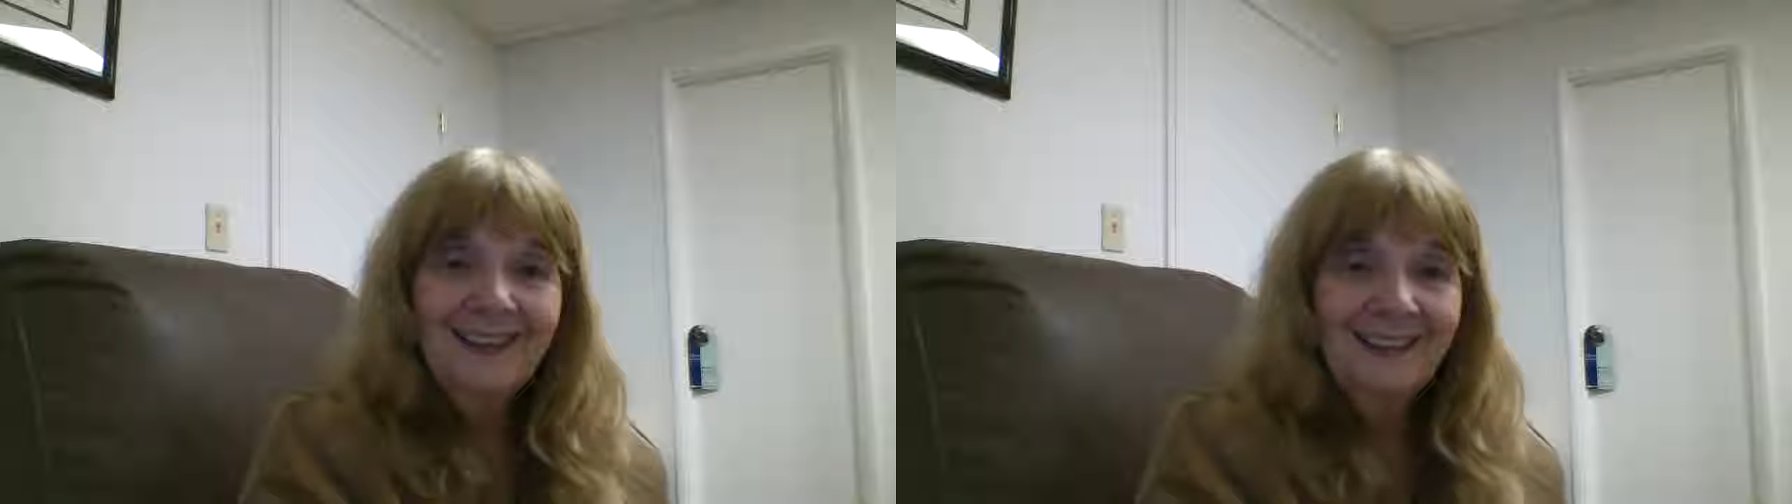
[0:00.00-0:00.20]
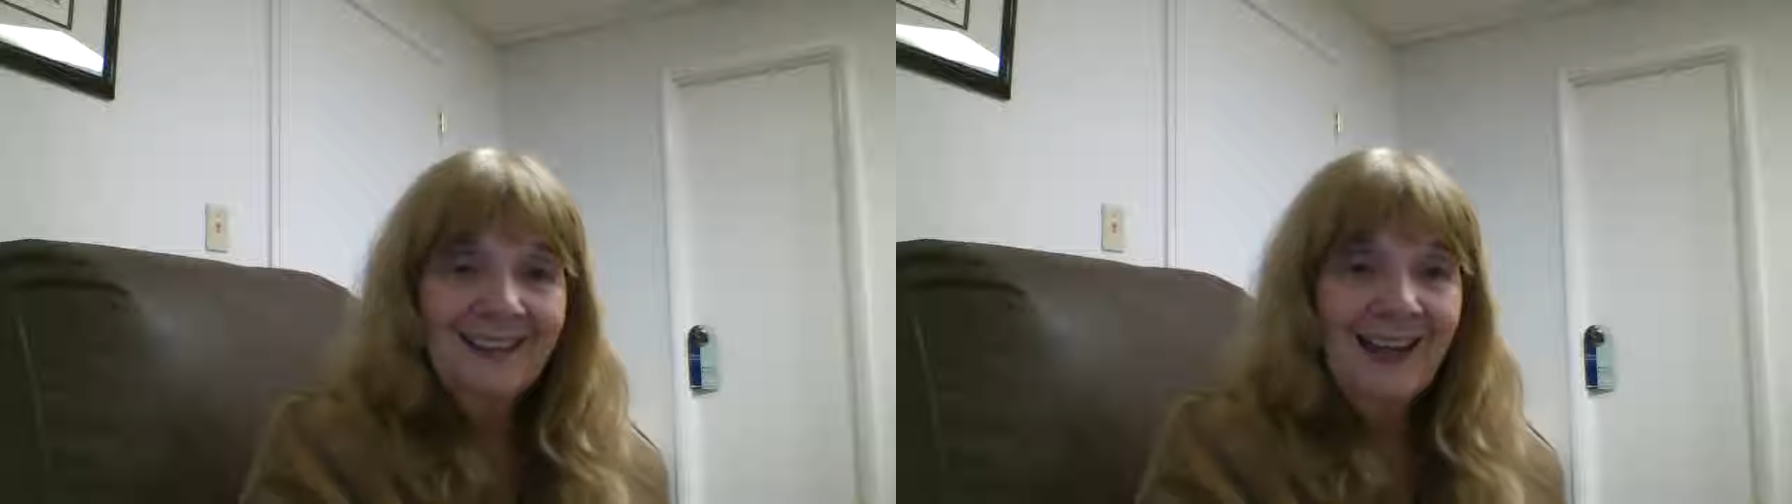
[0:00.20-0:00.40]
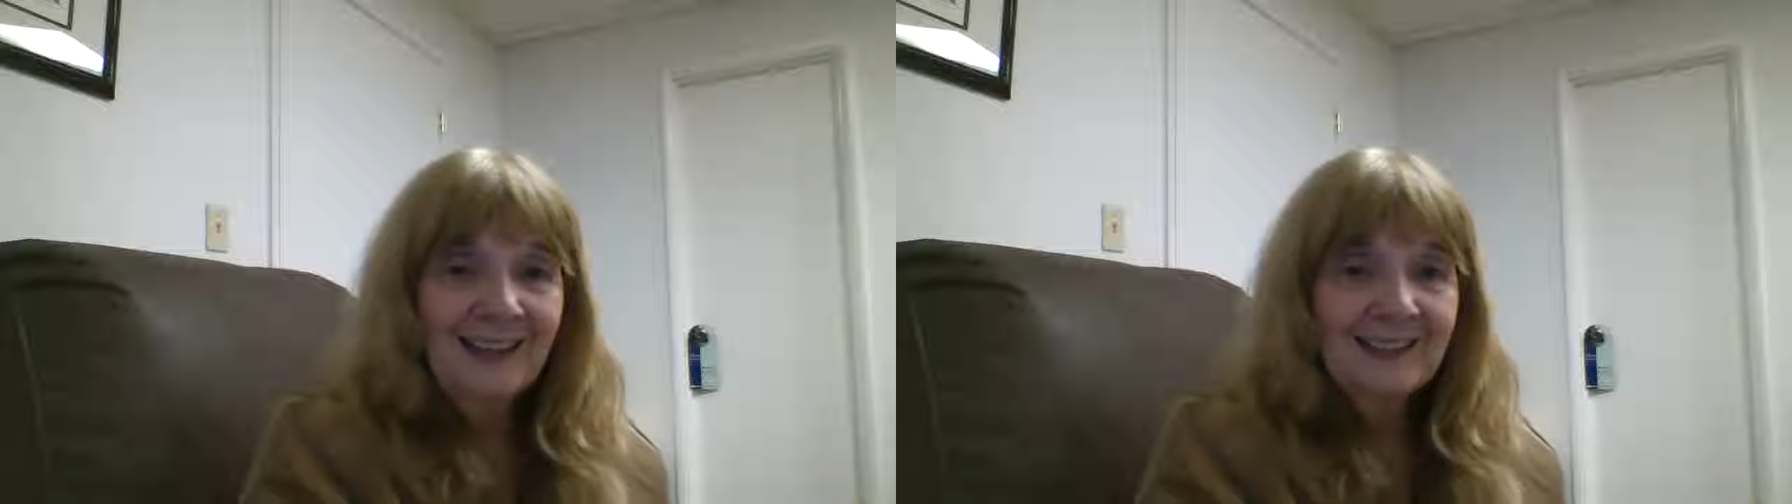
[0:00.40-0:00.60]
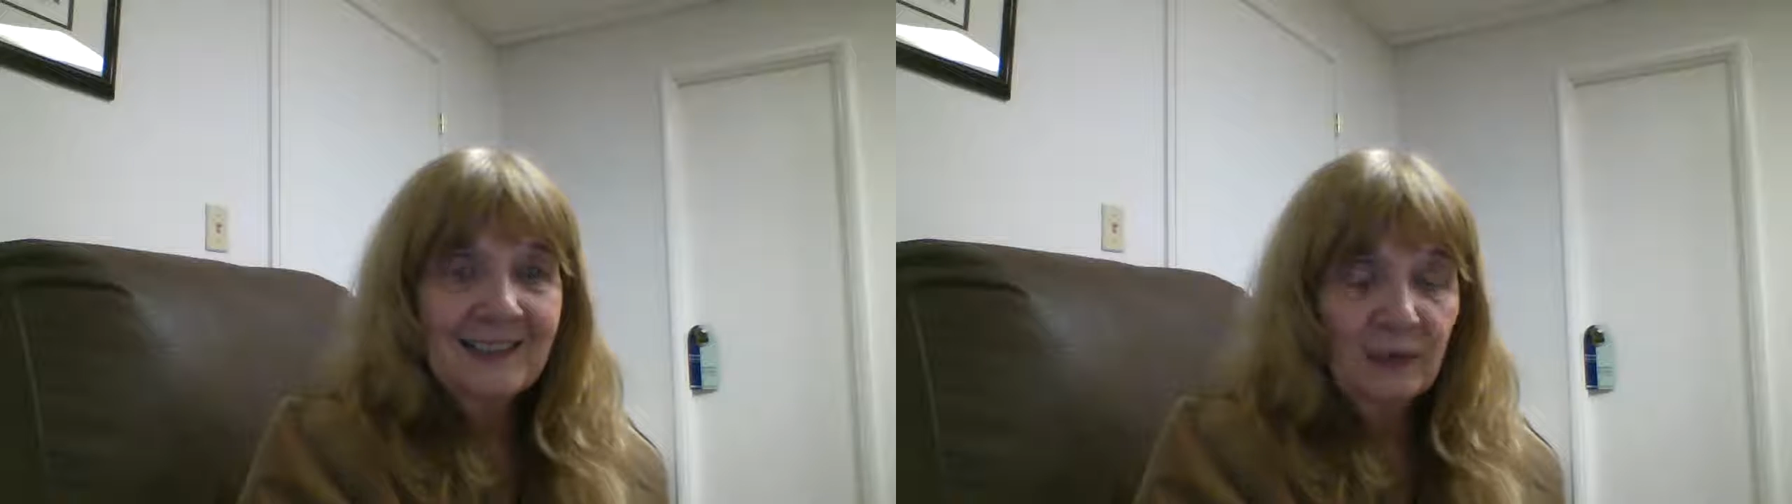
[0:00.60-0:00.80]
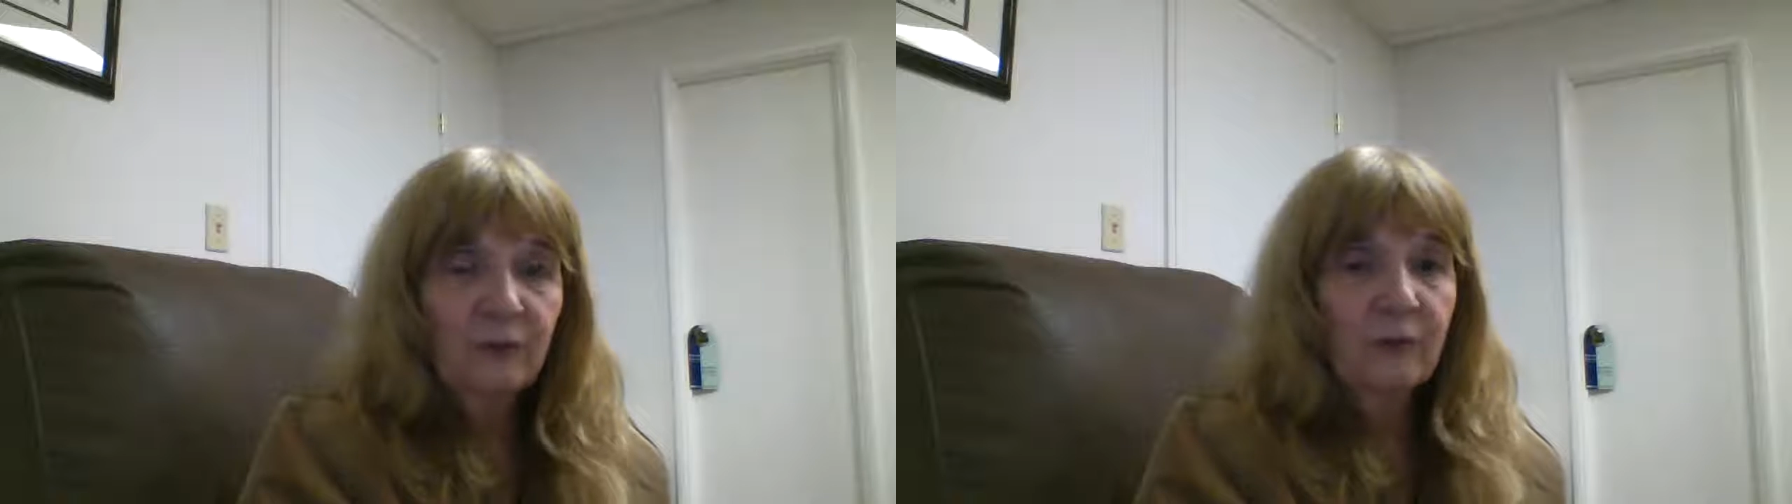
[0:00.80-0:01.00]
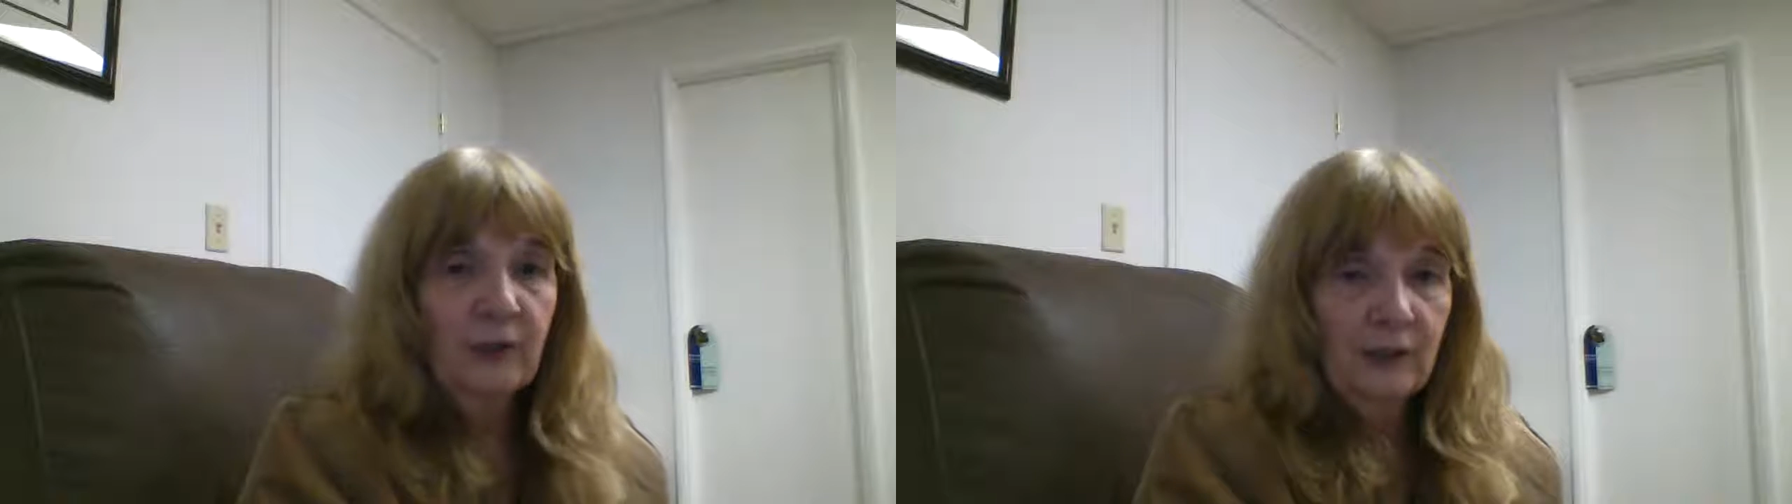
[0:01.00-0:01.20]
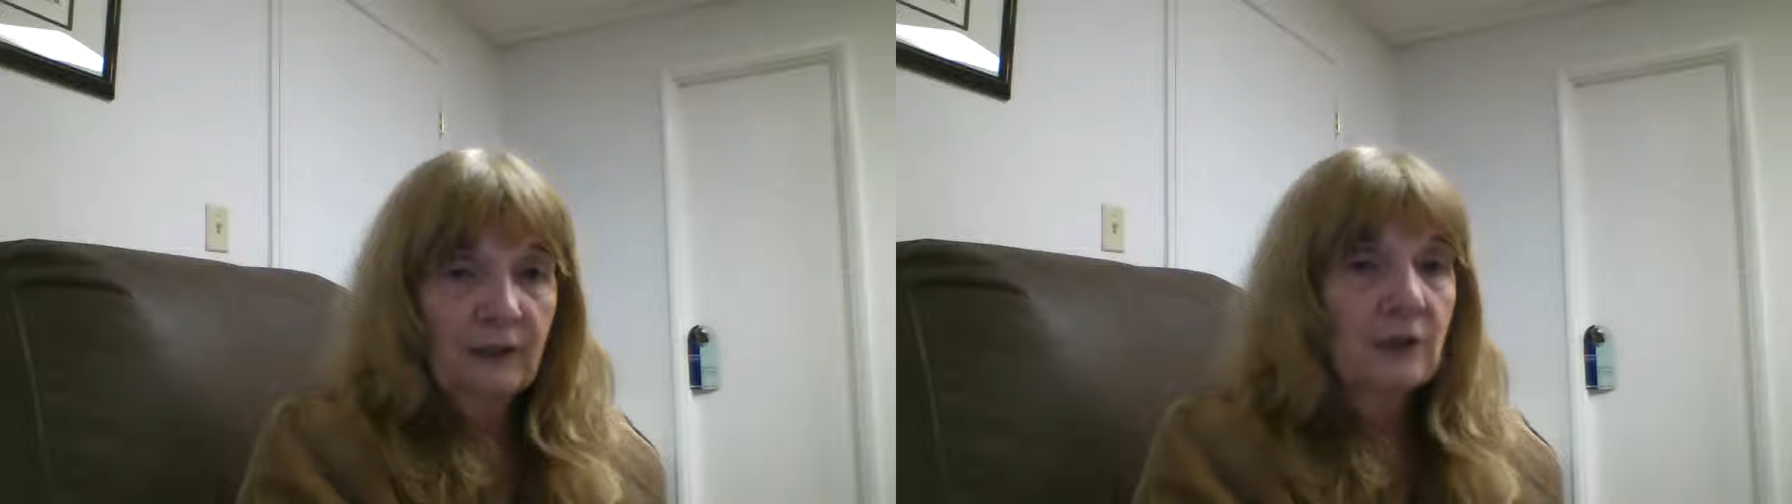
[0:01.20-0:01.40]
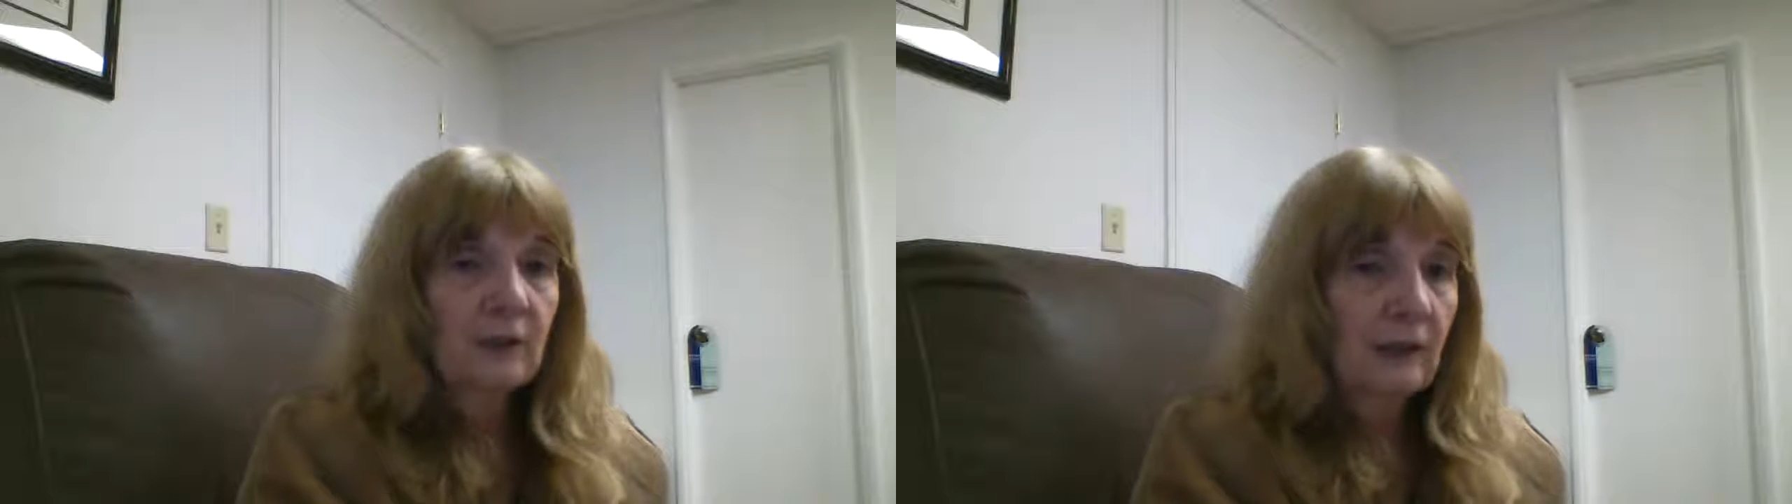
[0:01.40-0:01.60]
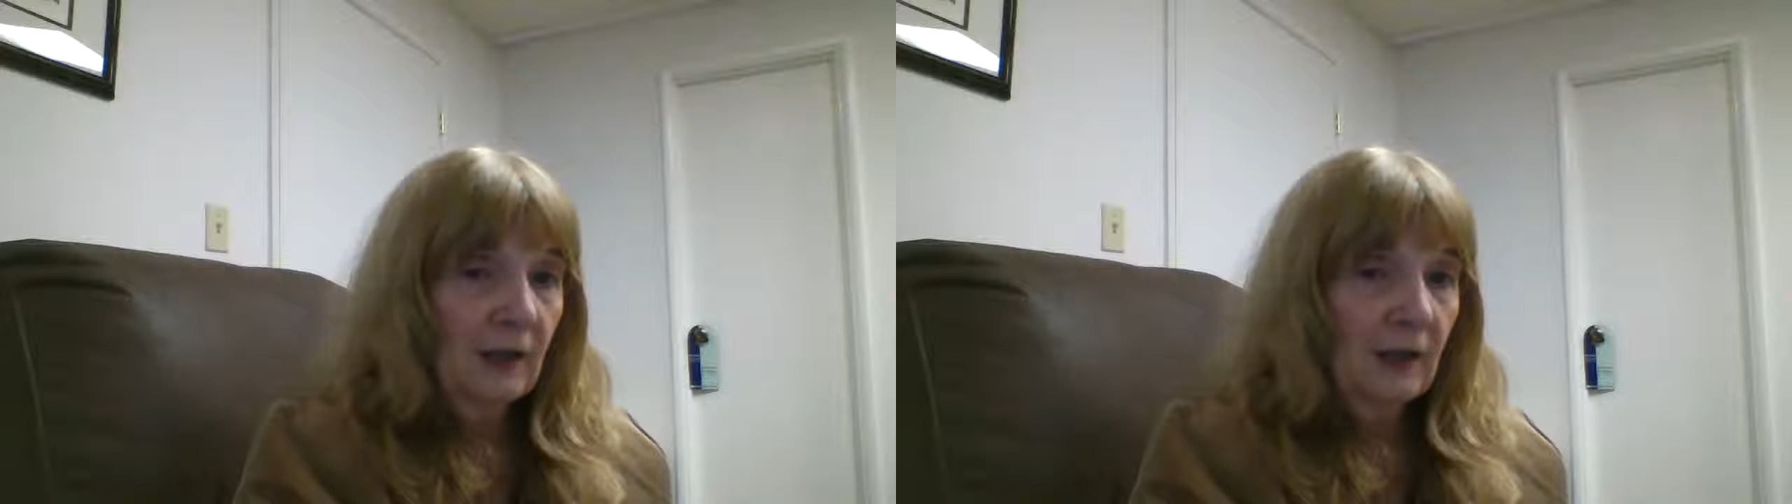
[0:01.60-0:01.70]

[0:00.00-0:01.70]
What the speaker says: 9 different